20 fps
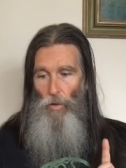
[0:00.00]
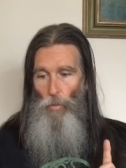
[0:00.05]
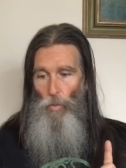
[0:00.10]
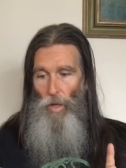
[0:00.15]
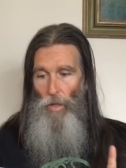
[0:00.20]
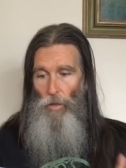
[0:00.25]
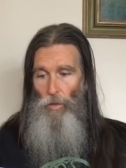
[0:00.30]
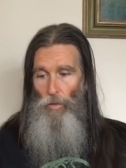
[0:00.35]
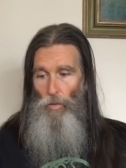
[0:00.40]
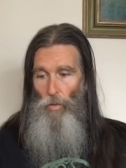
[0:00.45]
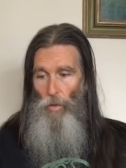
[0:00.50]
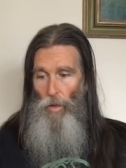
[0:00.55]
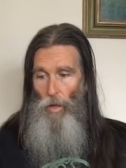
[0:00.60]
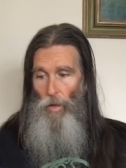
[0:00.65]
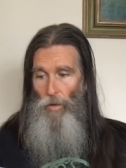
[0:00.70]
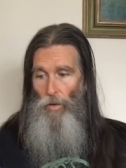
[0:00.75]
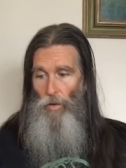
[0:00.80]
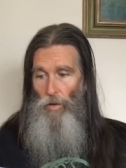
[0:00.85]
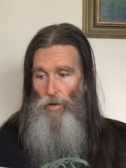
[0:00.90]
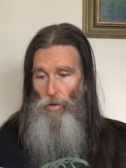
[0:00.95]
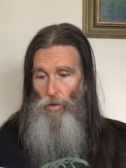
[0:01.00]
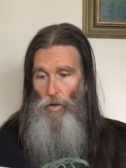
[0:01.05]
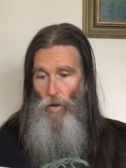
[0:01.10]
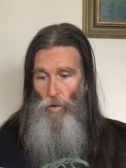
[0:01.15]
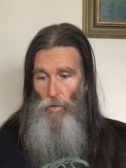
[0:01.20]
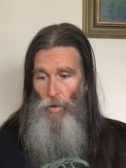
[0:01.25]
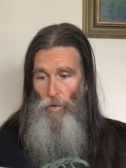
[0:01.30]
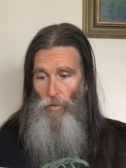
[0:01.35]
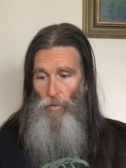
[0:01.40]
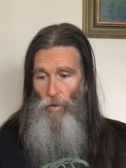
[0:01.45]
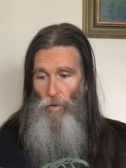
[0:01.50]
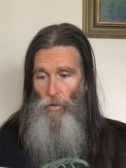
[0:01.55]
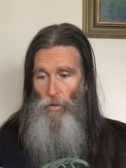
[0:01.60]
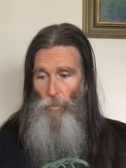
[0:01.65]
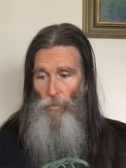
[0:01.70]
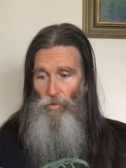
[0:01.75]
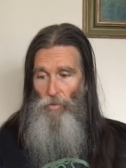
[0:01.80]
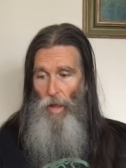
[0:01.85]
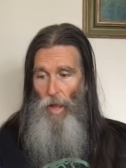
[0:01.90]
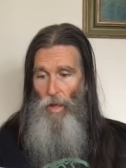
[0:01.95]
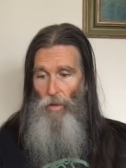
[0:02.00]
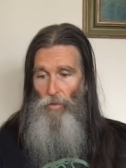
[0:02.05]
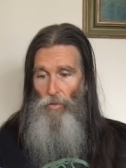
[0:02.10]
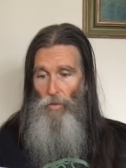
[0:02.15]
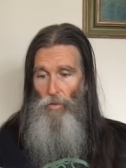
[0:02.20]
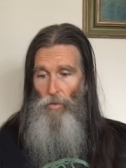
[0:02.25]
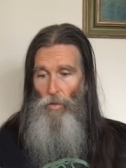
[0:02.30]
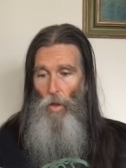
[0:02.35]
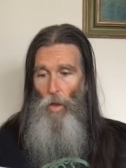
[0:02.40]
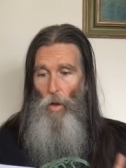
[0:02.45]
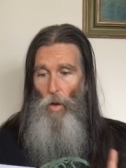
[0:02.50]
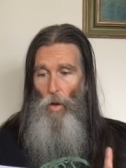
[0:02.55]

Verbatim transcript: a way to do it under your current circumstances,